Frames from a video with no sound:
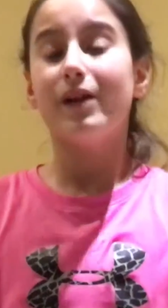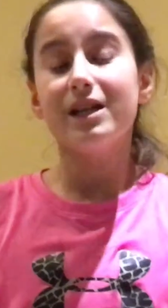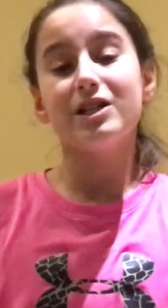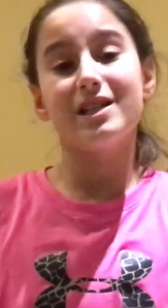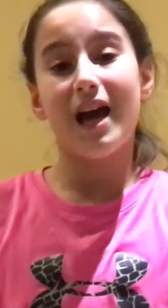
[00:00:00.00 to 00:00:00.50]

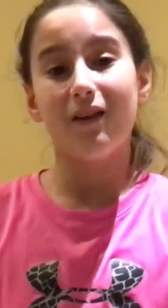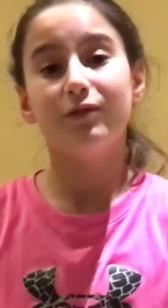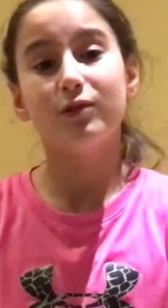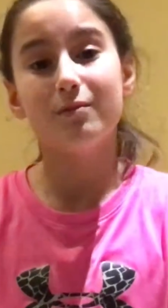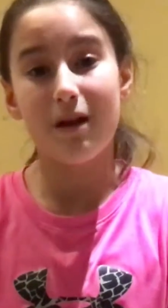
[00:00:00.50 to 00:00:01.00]
we just
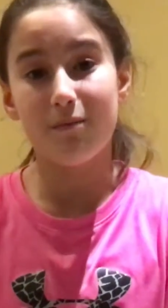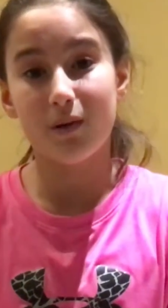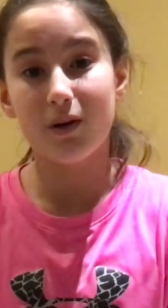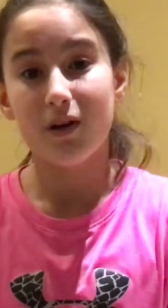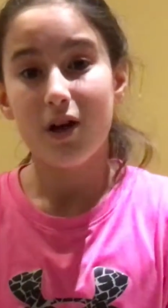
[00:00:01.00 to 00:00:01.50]
have to
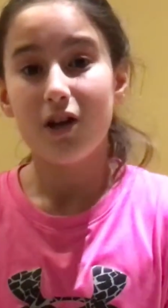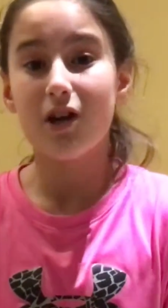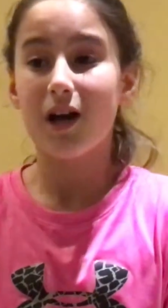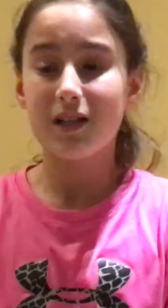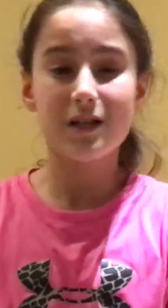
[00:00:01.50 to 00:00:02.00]
remember
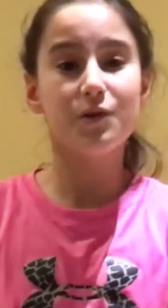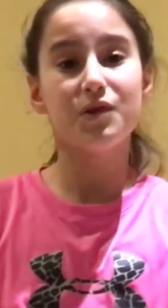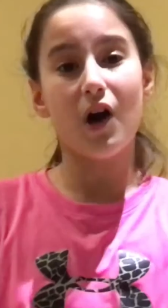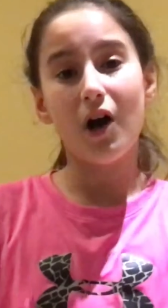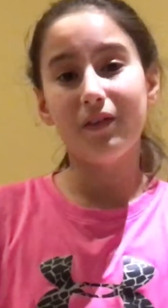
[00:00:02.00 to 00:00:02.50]
not to
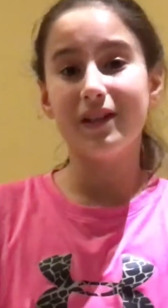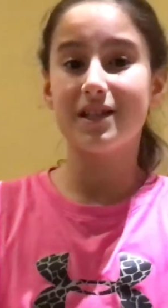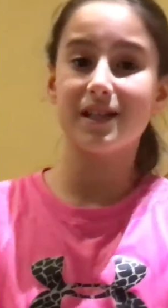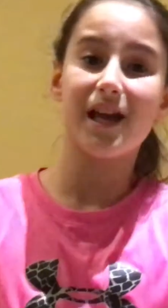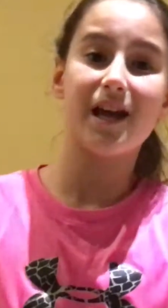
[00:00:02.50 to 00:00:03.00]
use all these
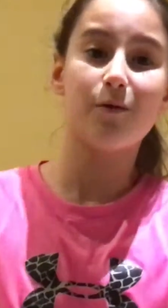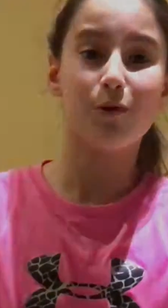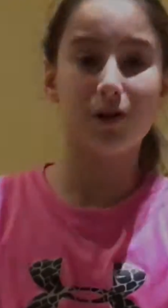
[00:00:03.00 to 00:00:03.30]
slang